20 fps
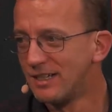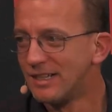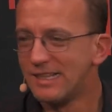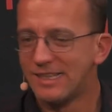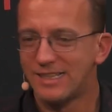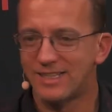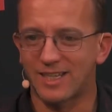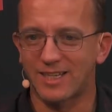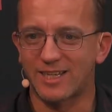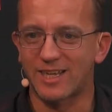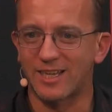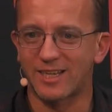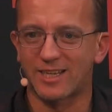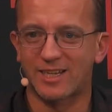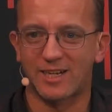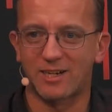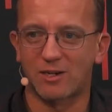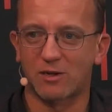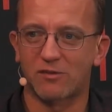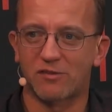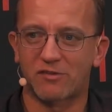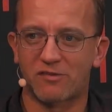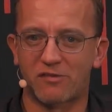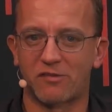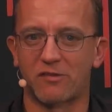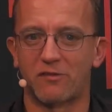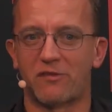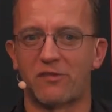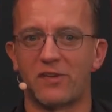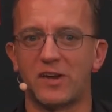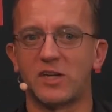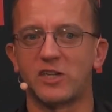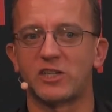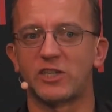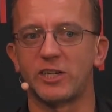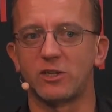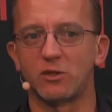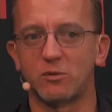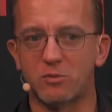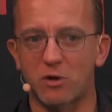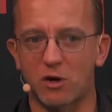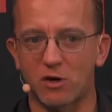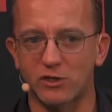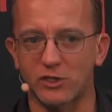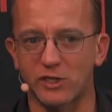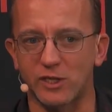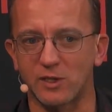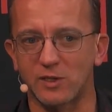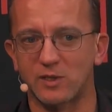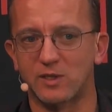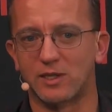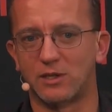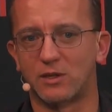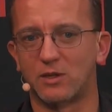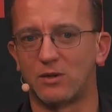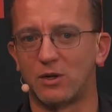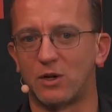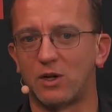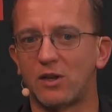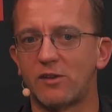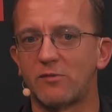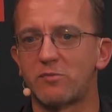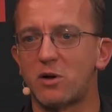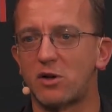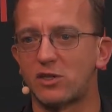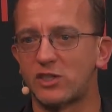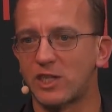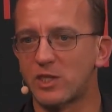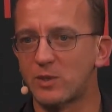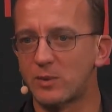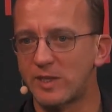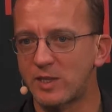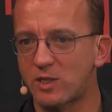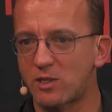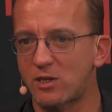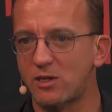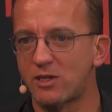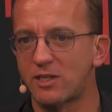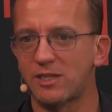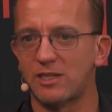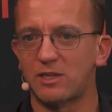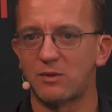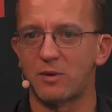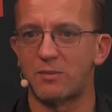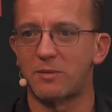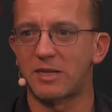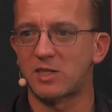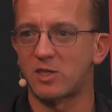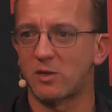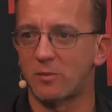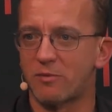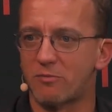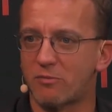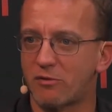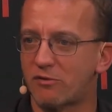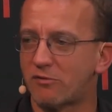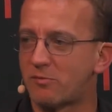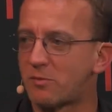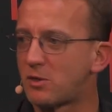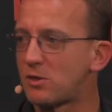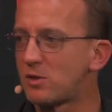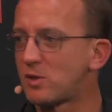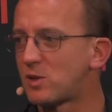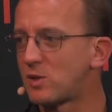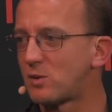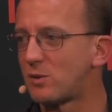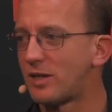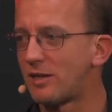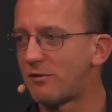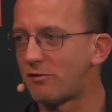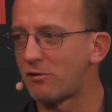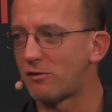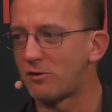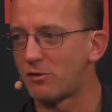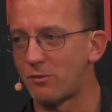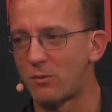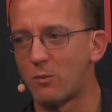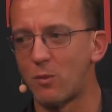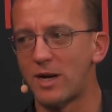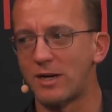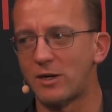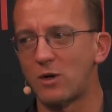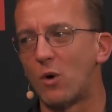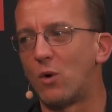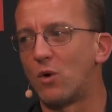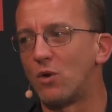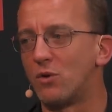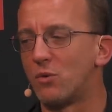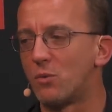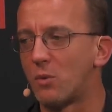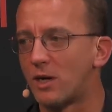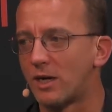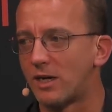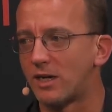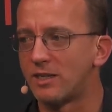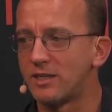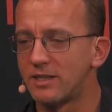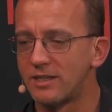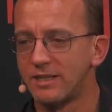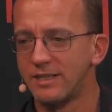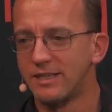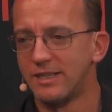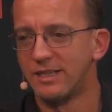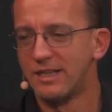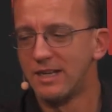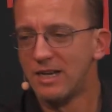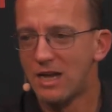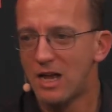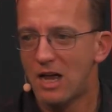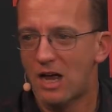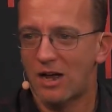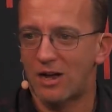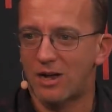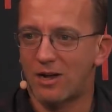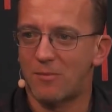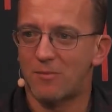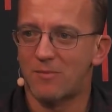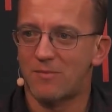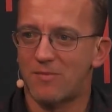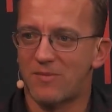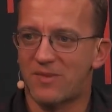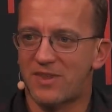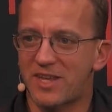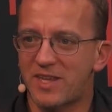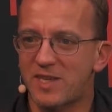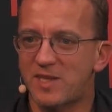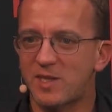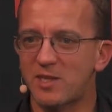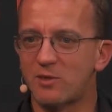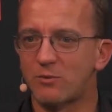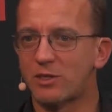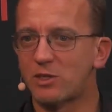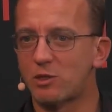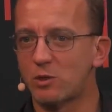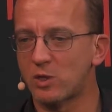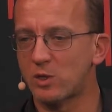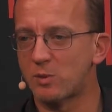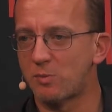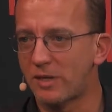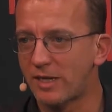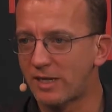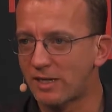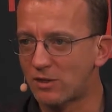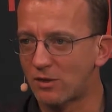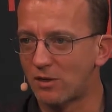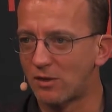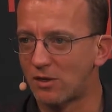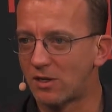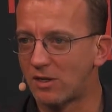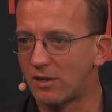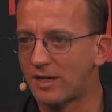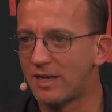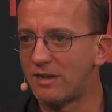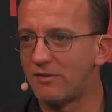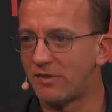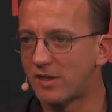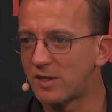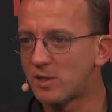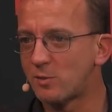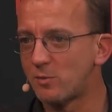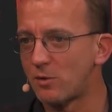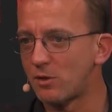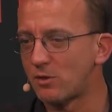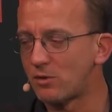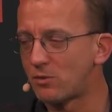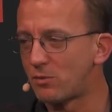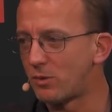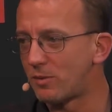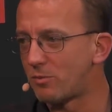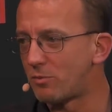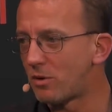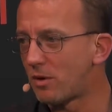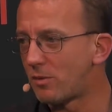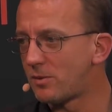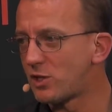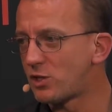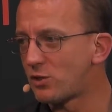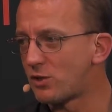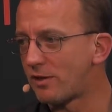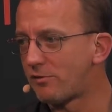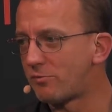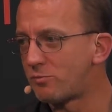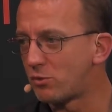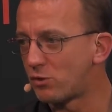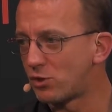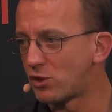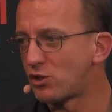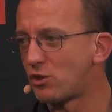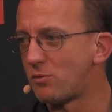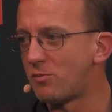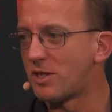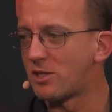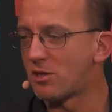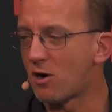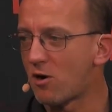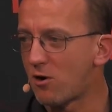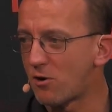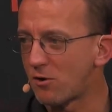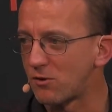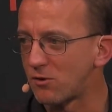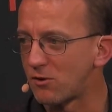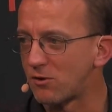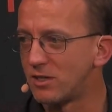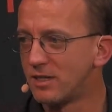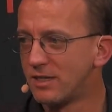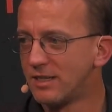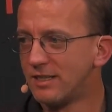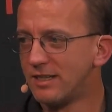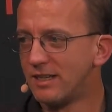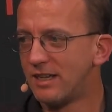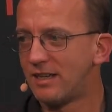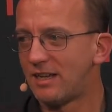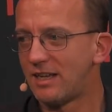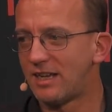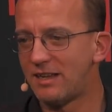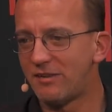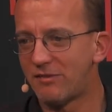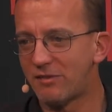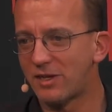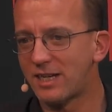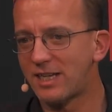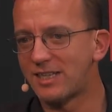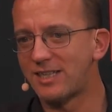taking care of finishing the projects. Like a lot of projects we started, we made some improvements, we never went all the way. These, in retrospect, on our investment, we probably should have pushed a bit harder, even at the